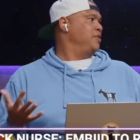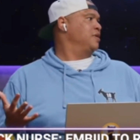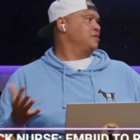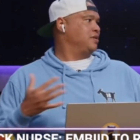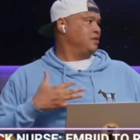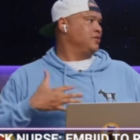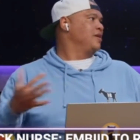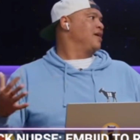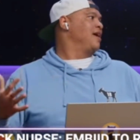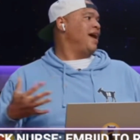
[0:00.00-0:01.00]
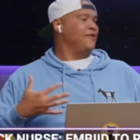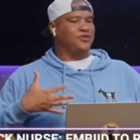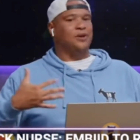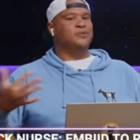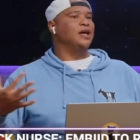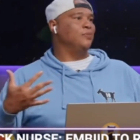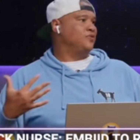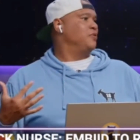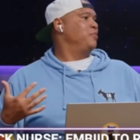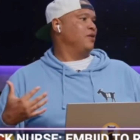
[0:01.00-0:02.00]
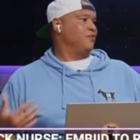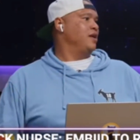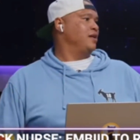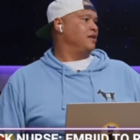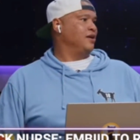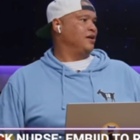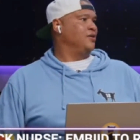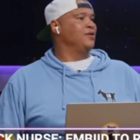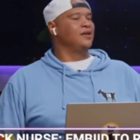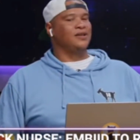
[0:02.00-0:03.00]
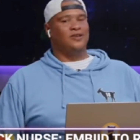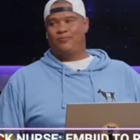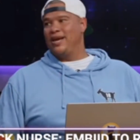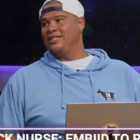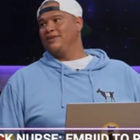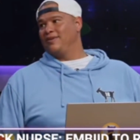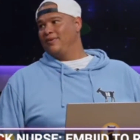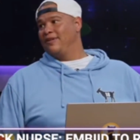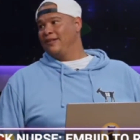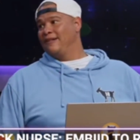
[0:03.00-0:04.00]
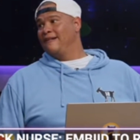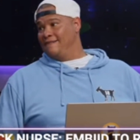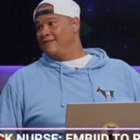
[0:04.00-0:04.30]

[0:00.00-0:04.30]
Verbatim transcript: He can still have some semblance of being ready to go. He can even practice. He can even practice.